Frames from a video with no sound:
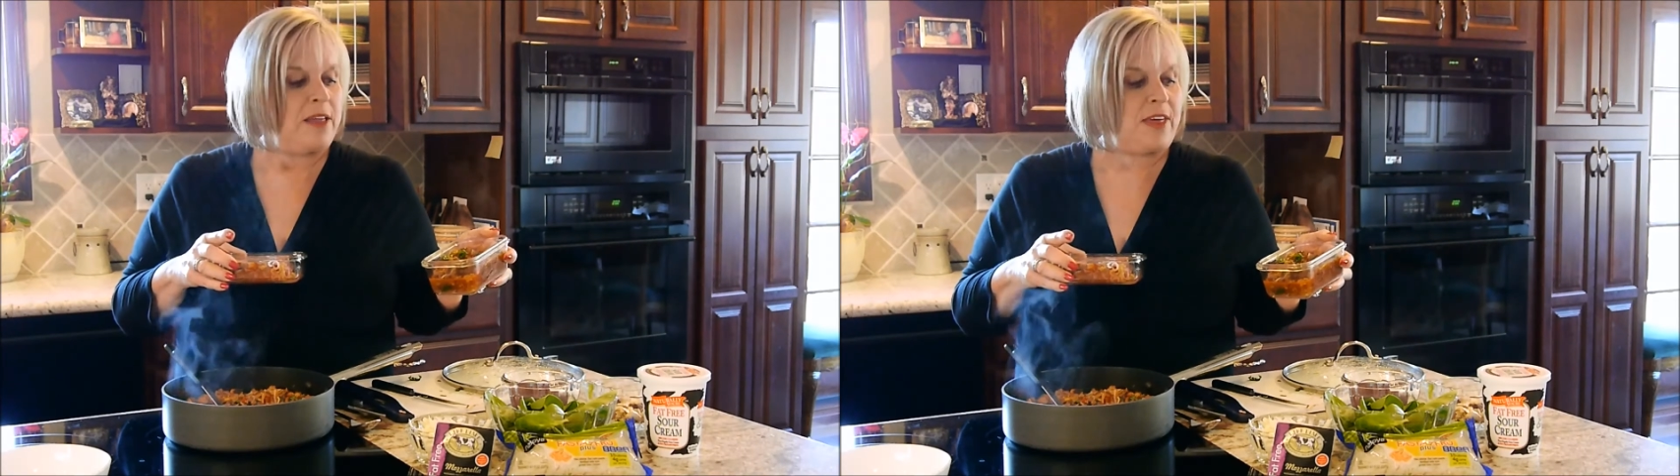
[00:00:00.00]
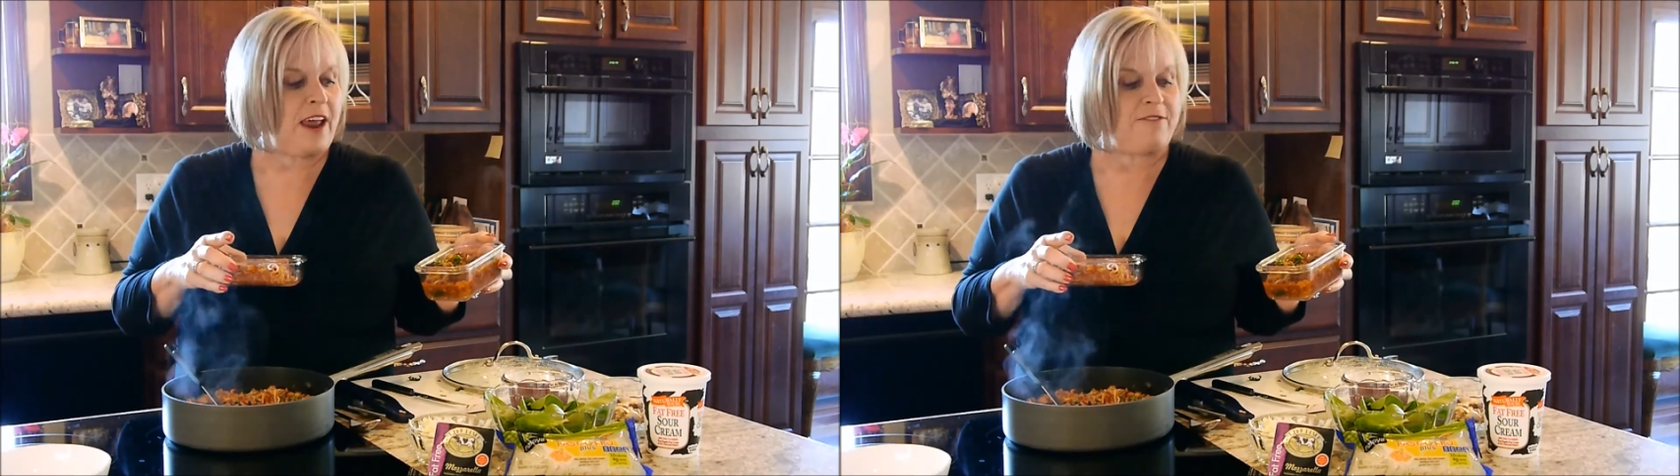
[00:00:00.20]

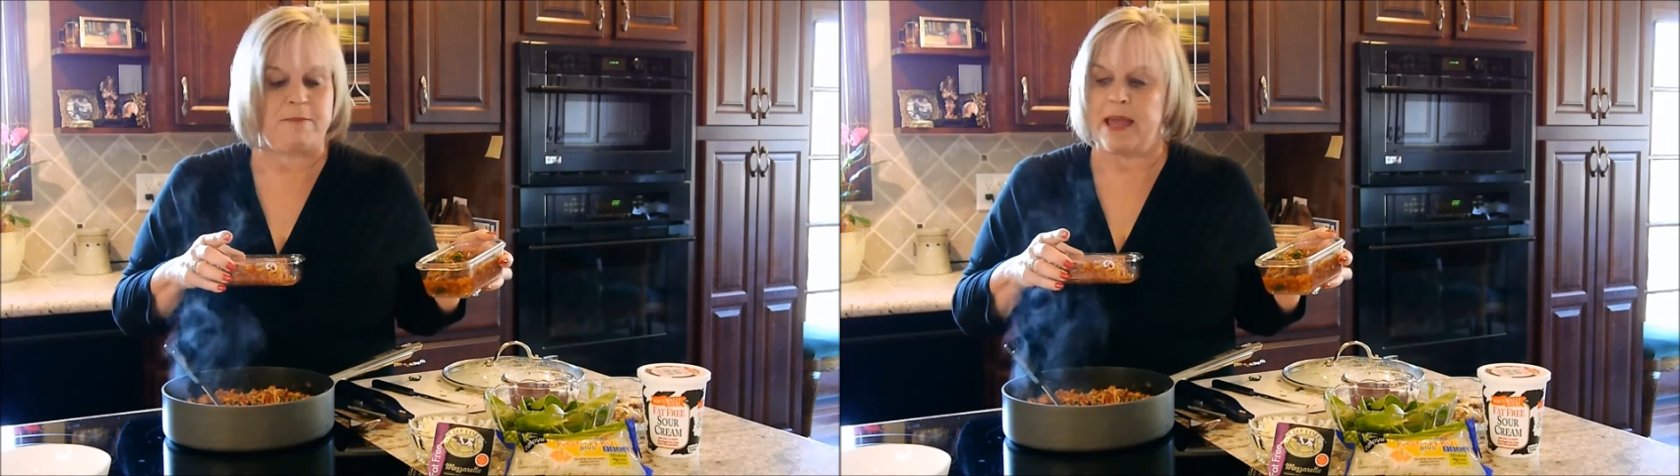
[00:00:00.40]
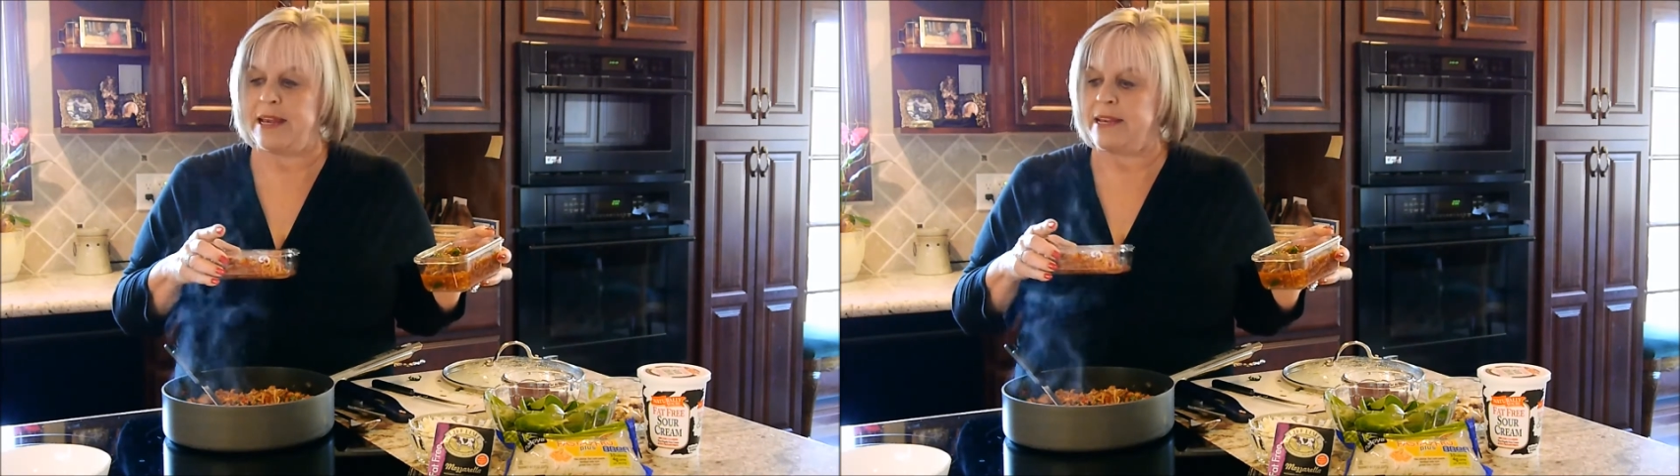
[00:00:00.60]
that
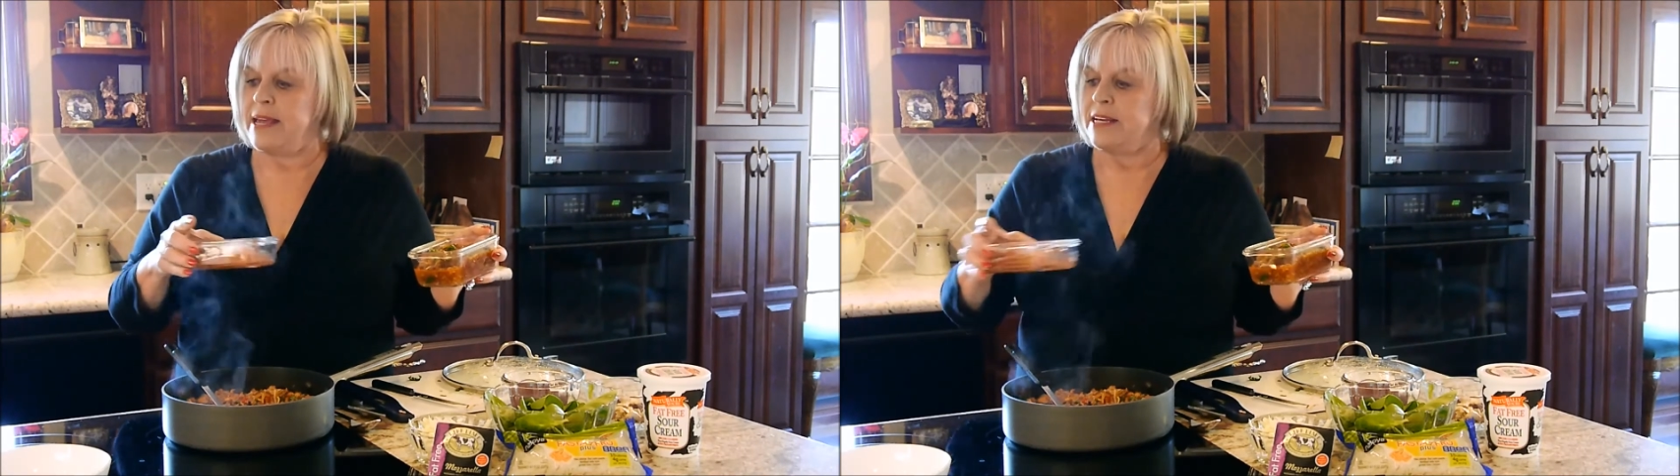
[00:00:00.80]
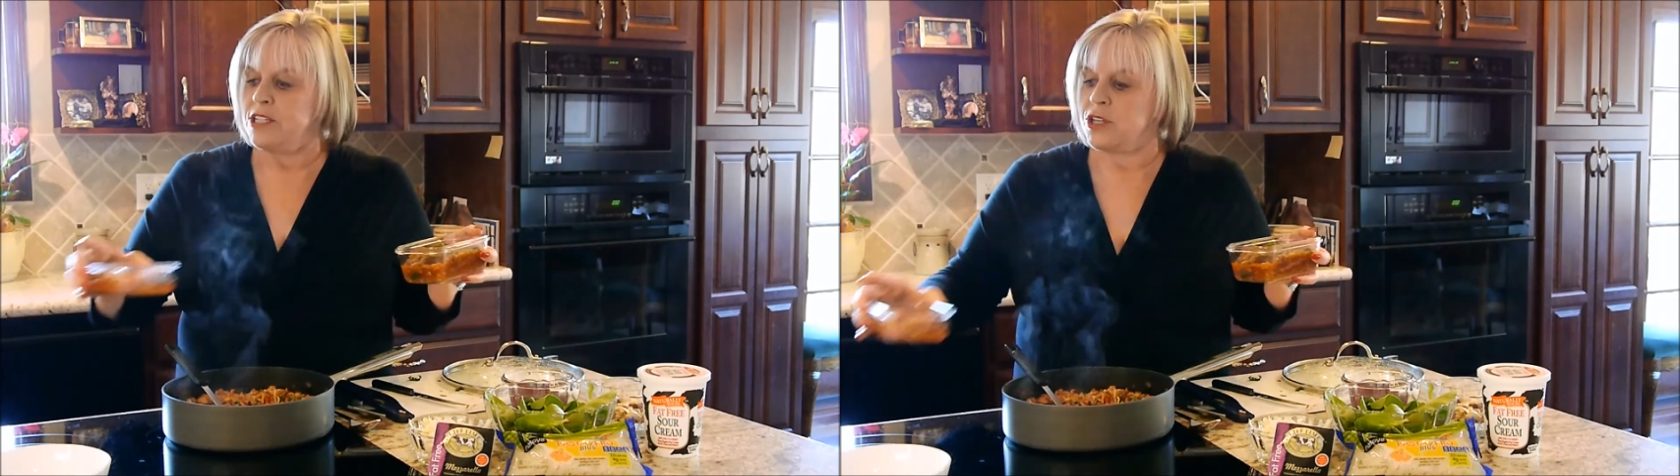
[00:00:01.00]
I've made.